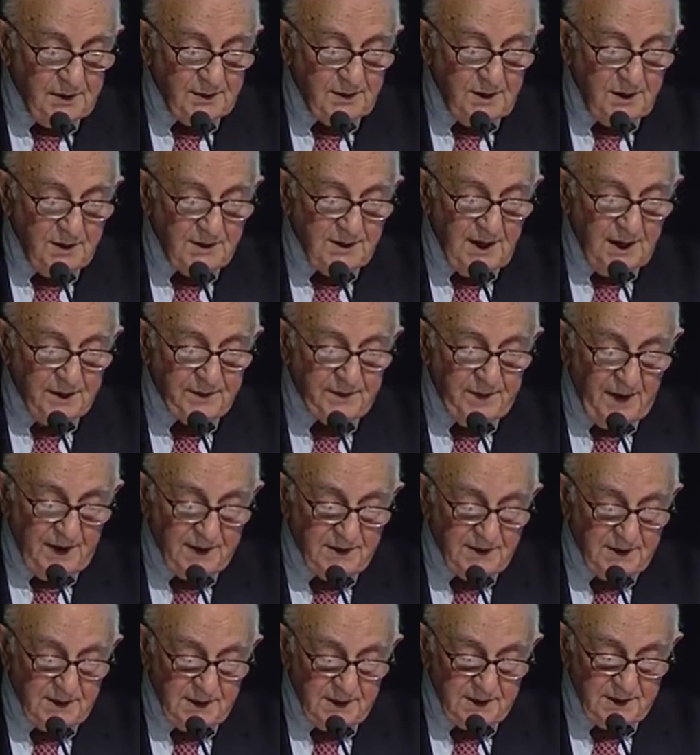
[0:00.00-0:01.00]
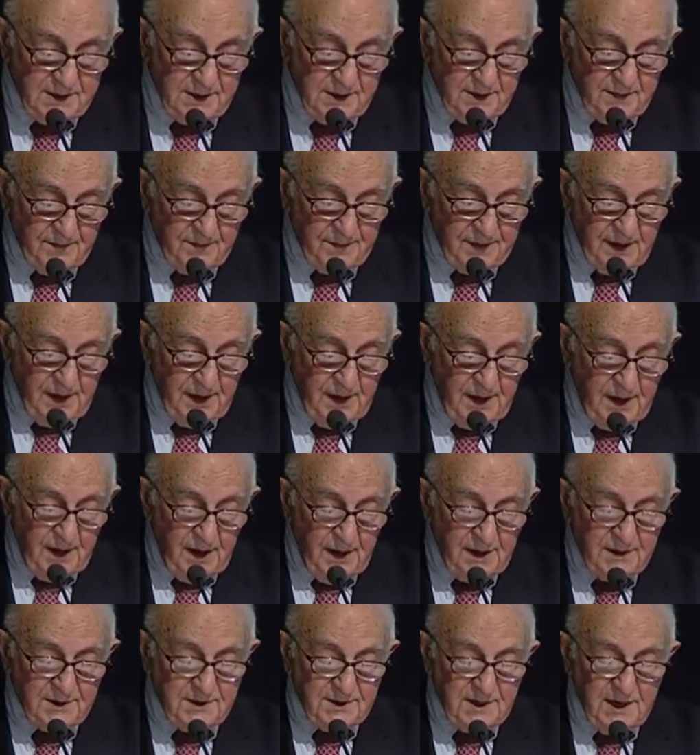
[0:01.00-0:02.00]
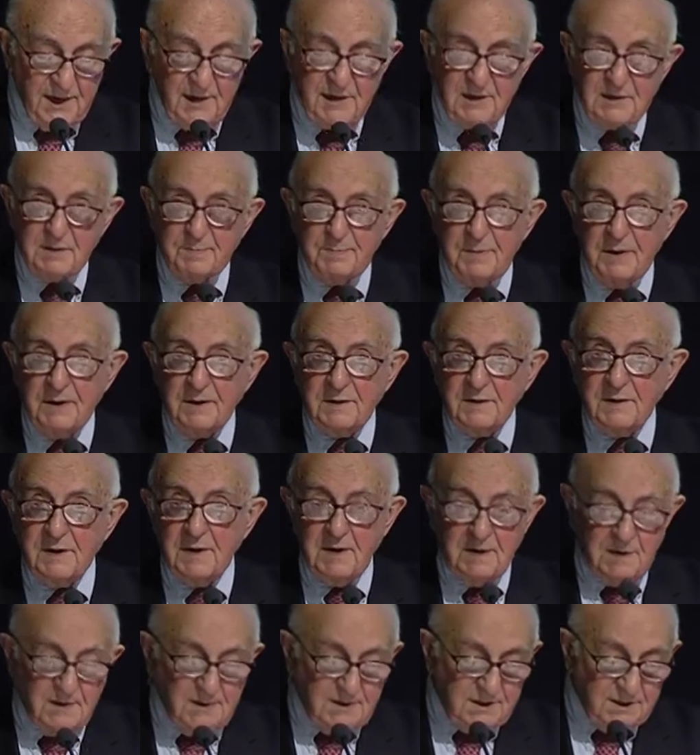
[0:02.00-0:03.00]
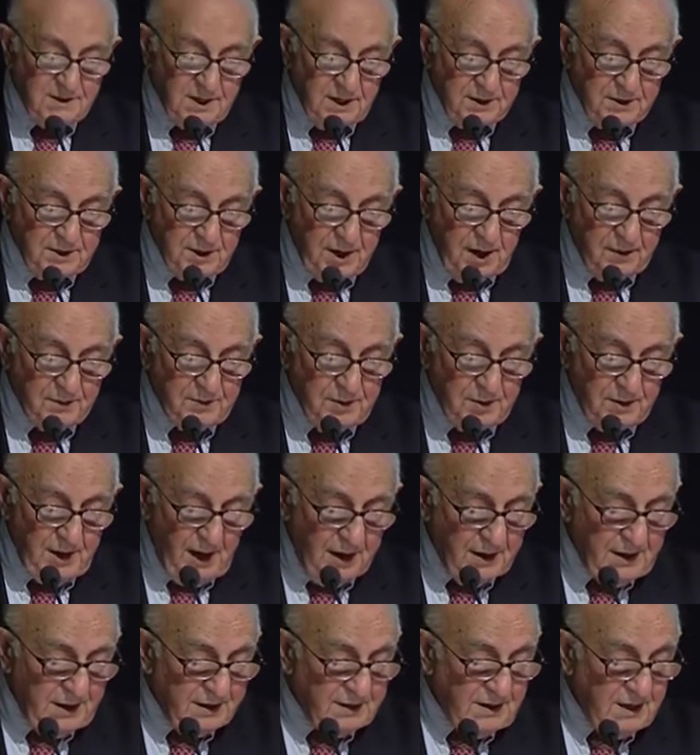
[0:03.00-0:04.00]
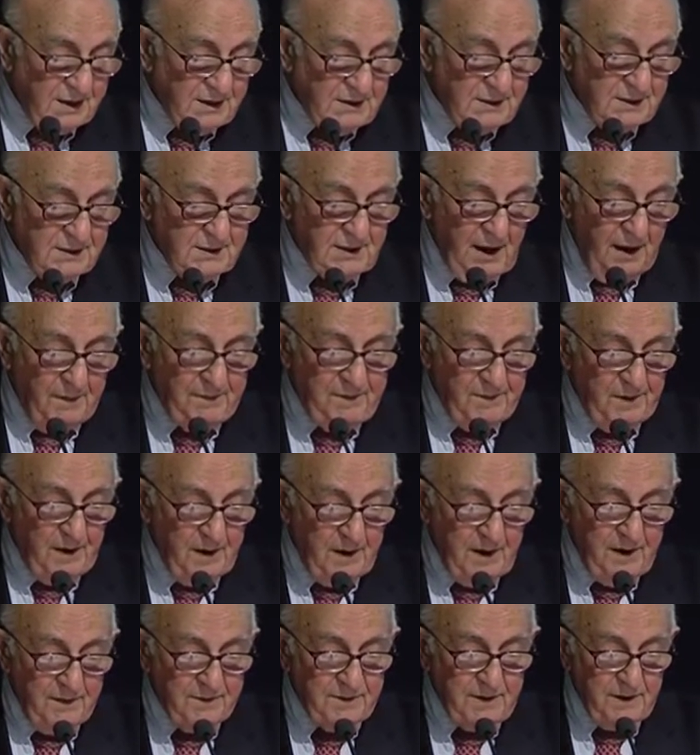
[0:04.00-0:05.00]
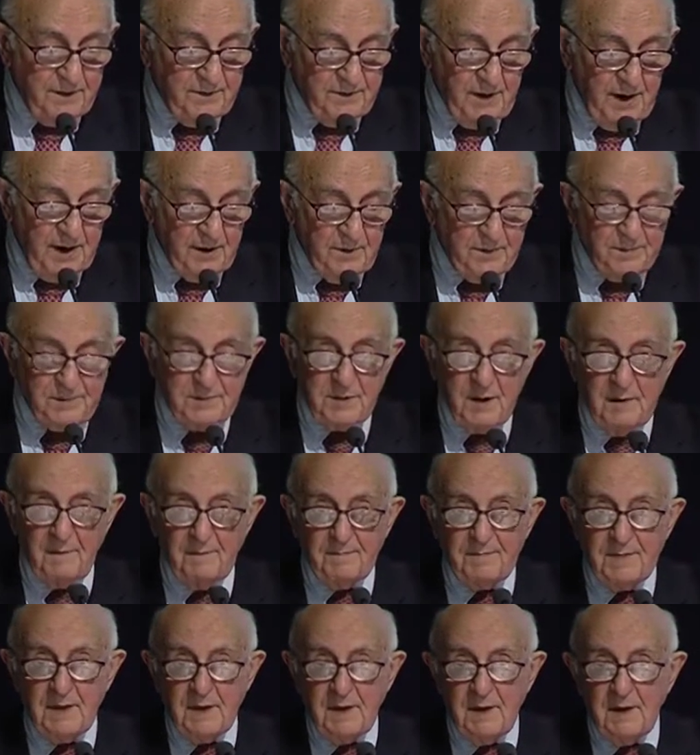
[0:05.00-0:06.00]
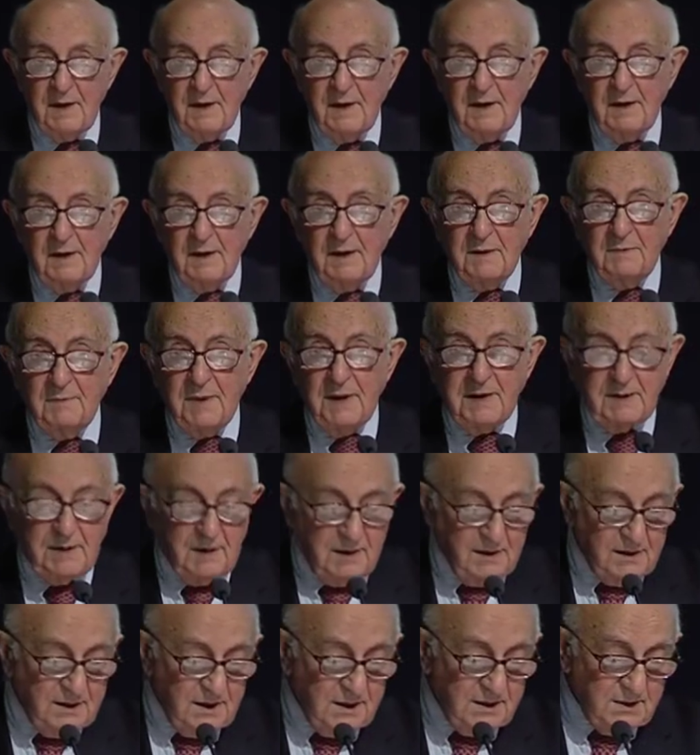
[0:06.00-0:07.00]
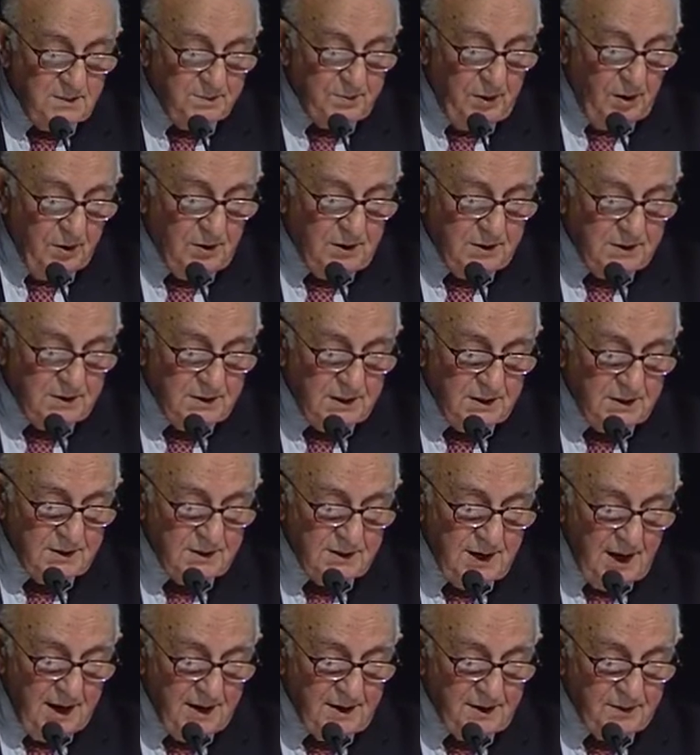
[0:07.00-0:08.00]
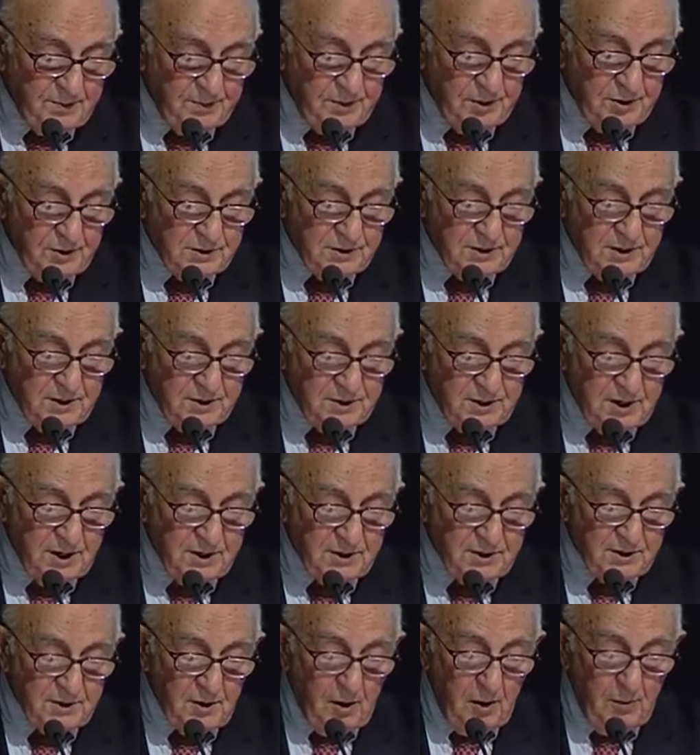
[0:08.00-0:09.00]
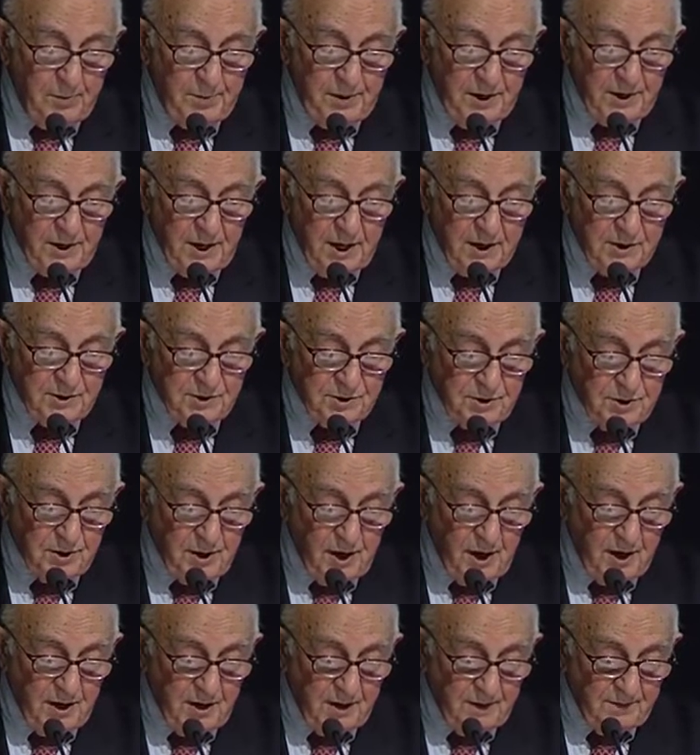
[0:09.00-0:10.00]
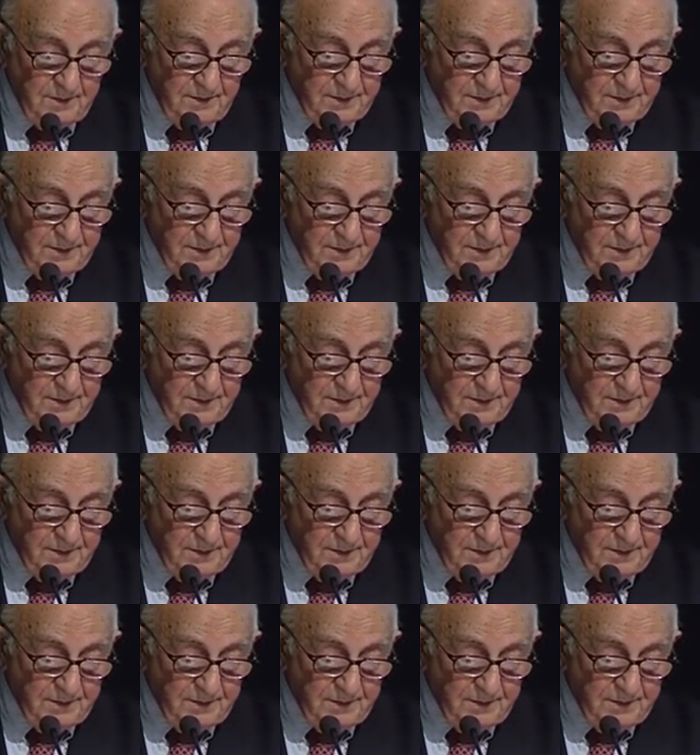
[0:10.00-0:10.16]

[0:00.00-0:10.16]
These advances and the expertise the tribunal and its staff have developed in making these policies and procedures operational